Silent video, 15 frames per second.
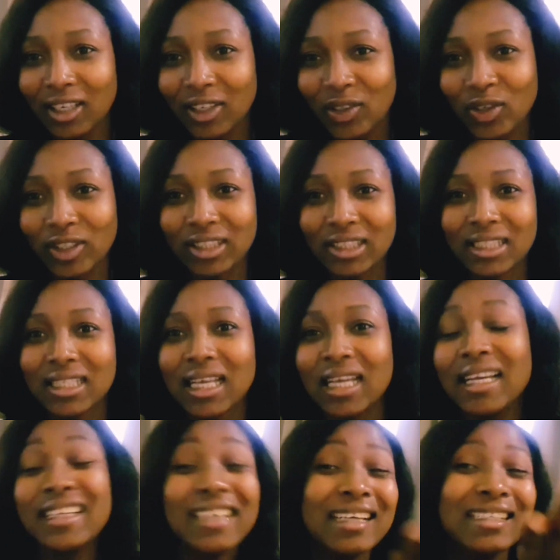You
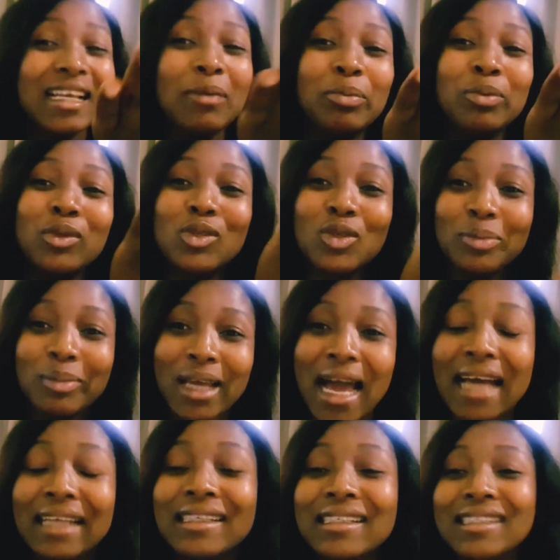understand? It has happened to me
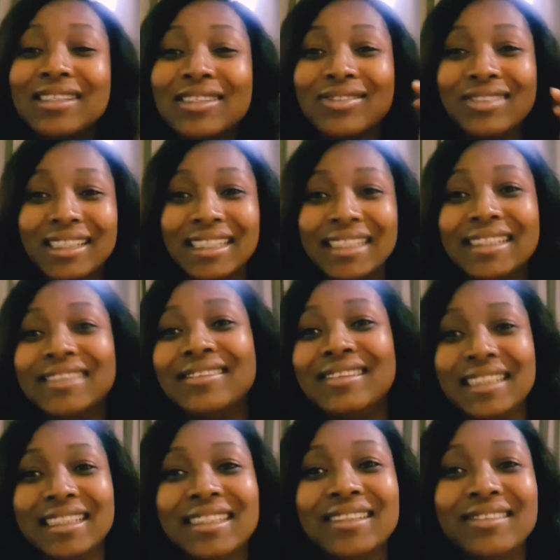and it's really,
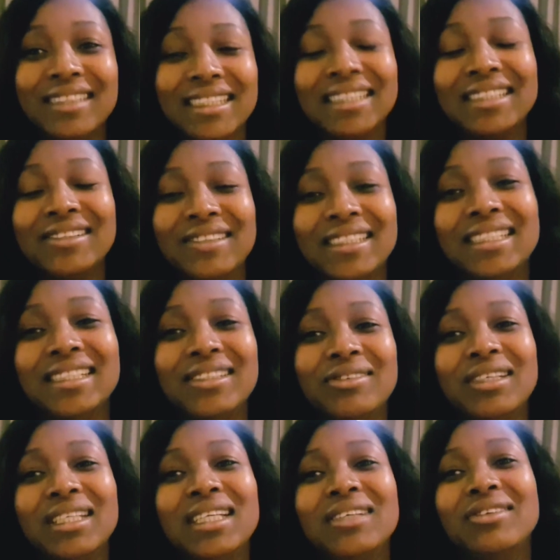really, really, really,
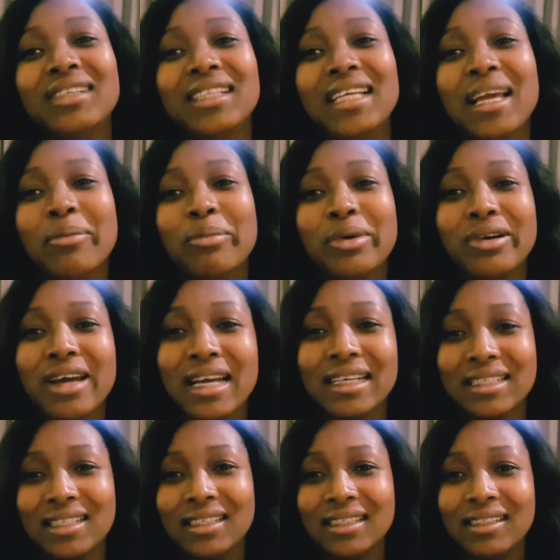really, really
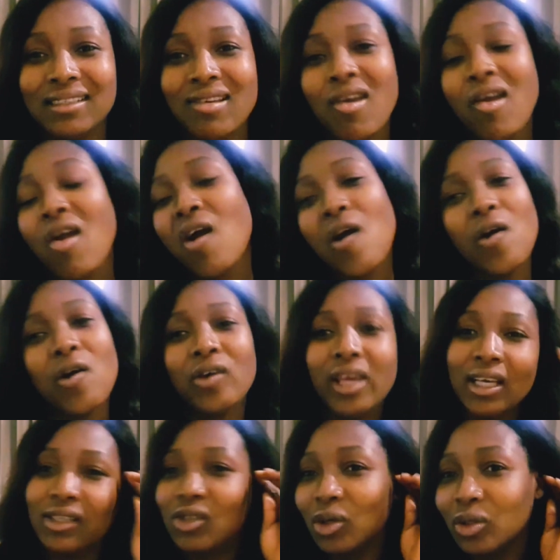embarrassing.
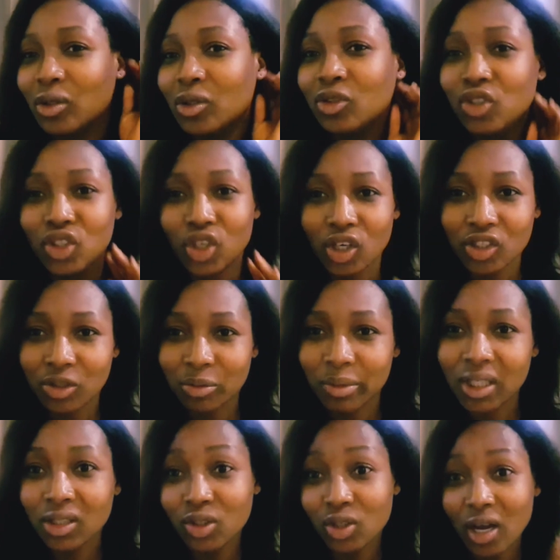Okay, so don't judge
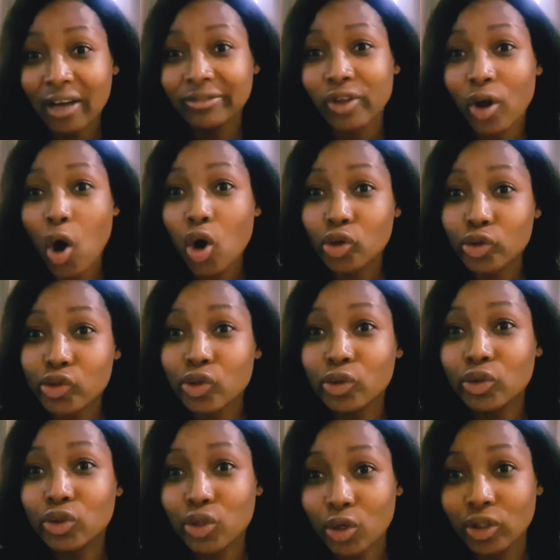me. You have also
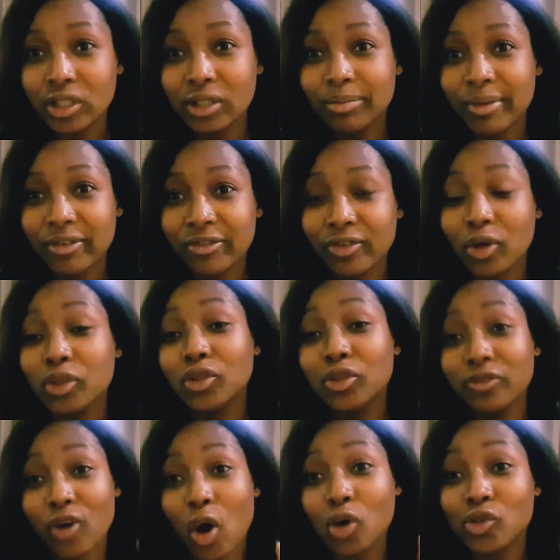done it before.
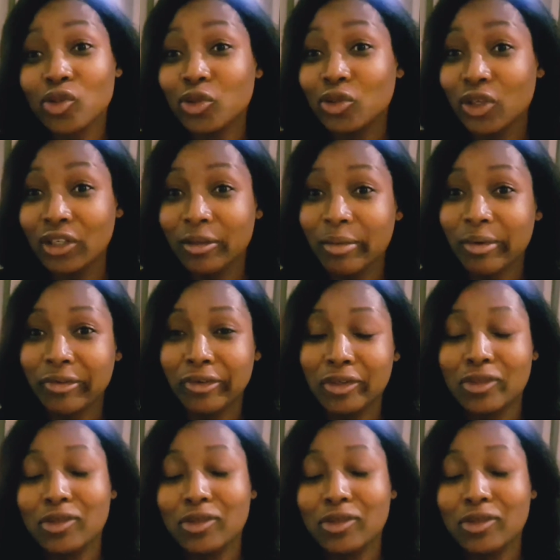You've also done it before.